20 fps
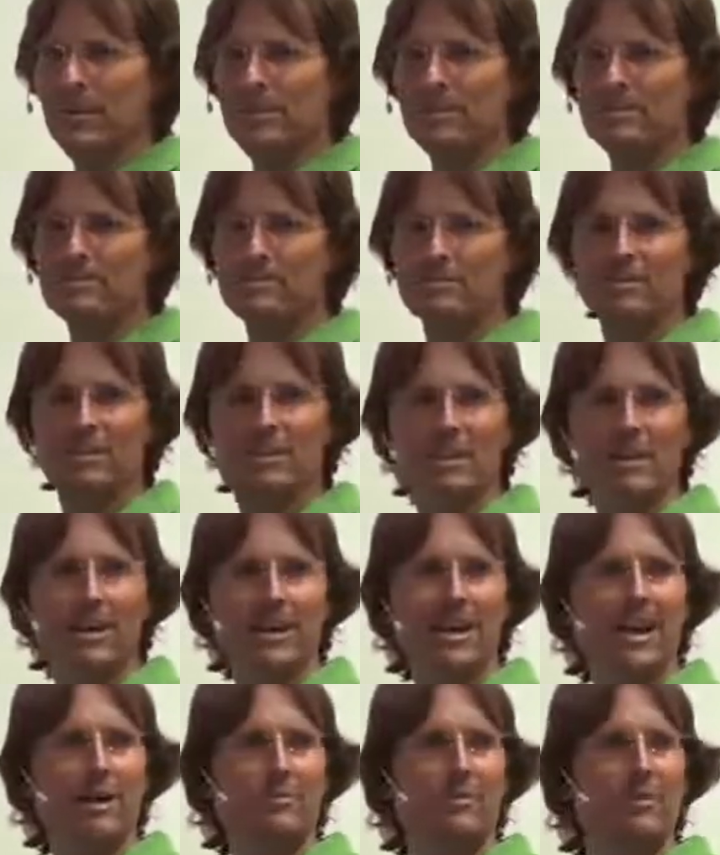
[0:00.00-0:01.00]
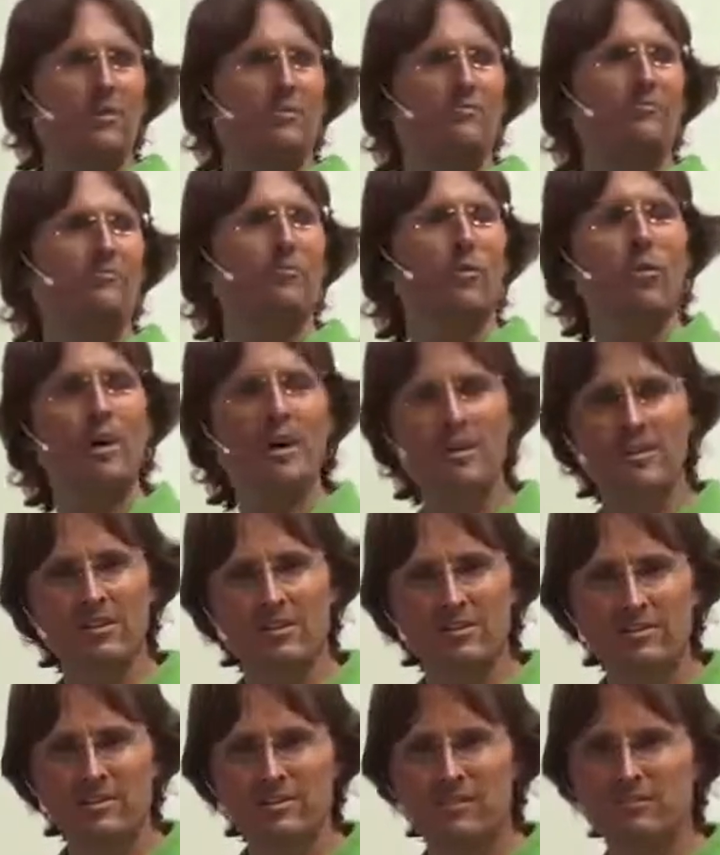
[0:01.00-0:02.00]
makes are in
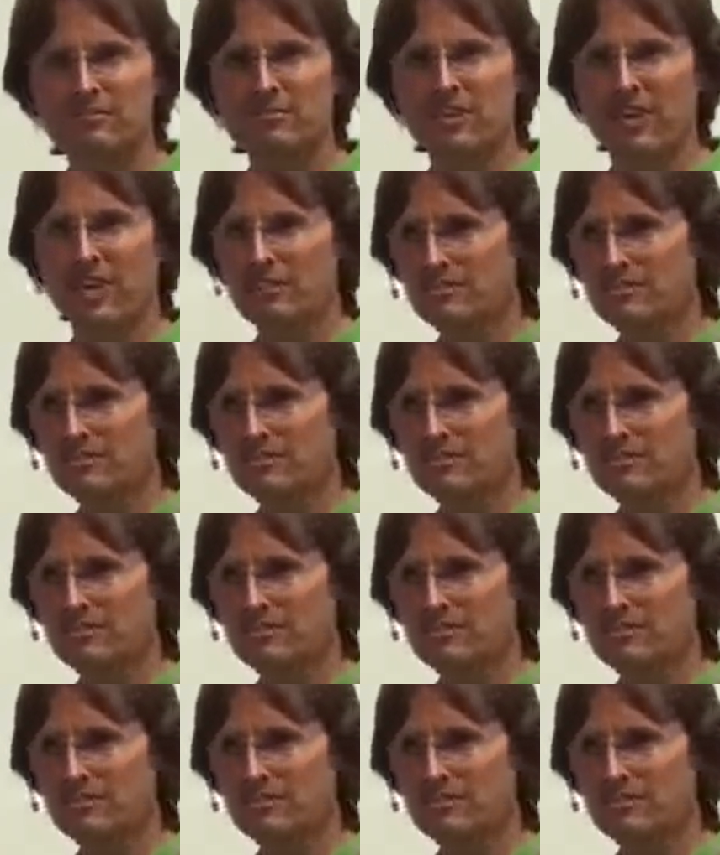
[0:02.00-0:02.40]
avoidance of